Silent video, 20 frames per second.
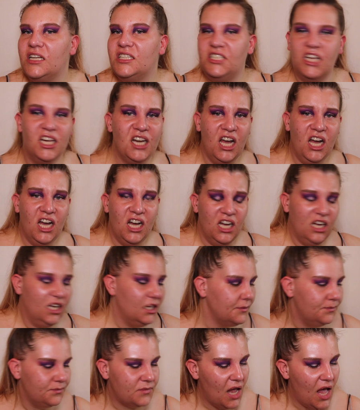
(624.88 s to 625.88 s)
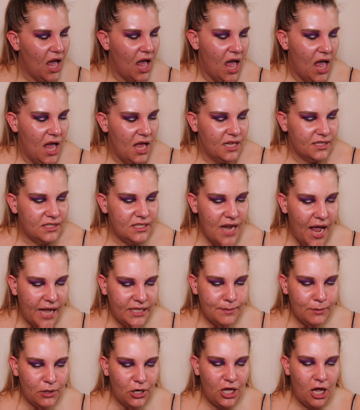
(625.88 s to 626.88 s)
Ta-da! So
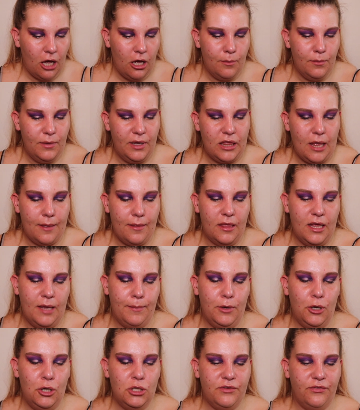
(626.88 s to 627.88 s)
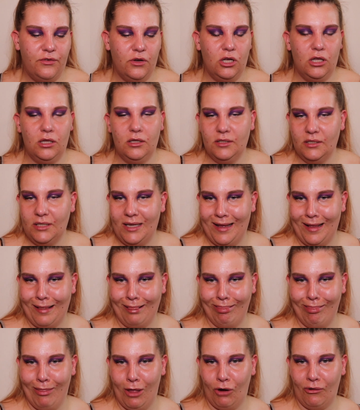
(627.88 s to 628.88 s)
next I'm going to go in with the beautiful
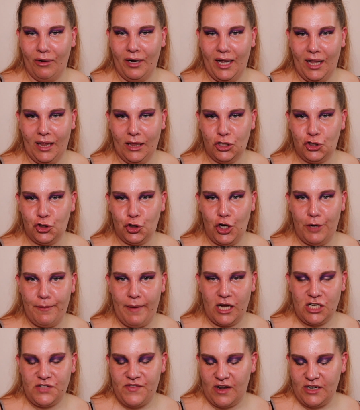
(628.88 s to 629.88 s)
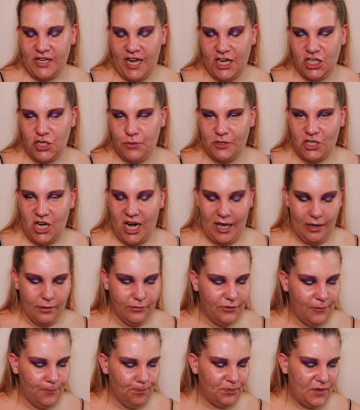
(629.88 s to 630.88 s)
L'Oreal True Match Foundation, which I
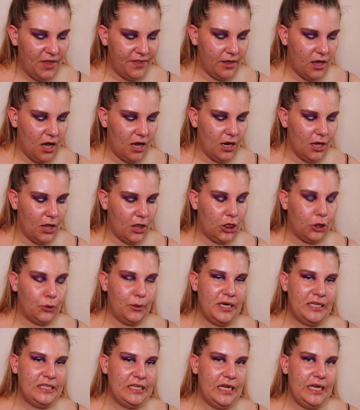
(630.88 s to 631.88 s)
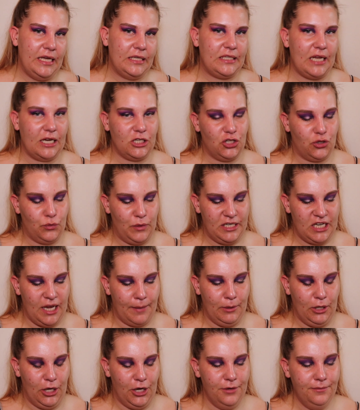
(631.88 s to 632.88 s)
love, in the colour
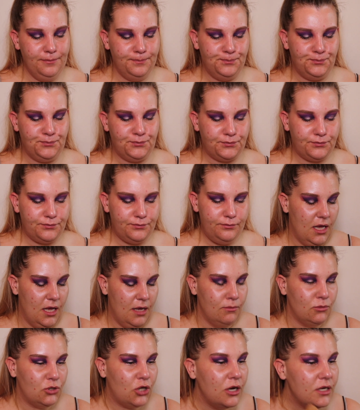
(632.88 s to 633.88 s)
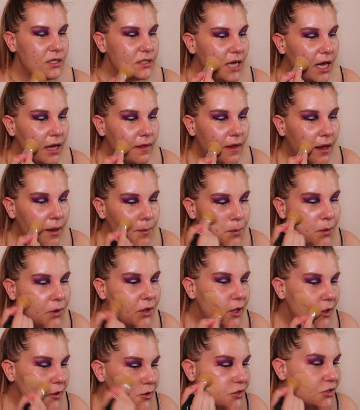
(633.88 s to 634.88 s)
3D/3W. I'm going to take that and put
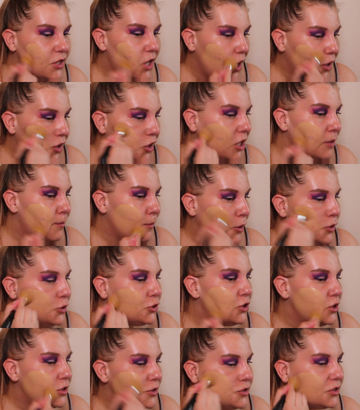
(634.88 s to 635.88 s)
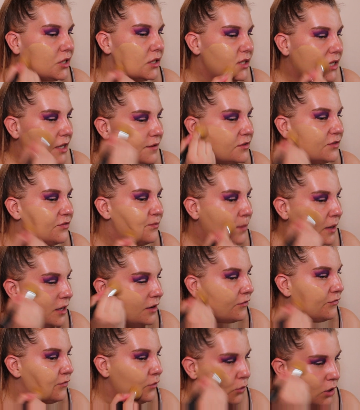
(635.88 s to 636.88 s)
it in circular motions because it gives a
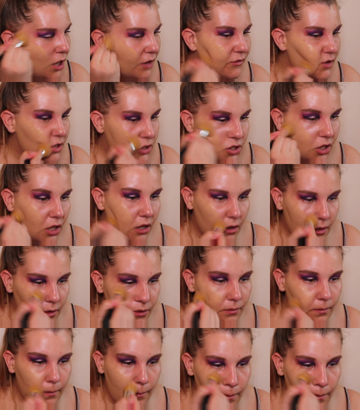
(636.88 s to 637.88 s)
better full coverage look.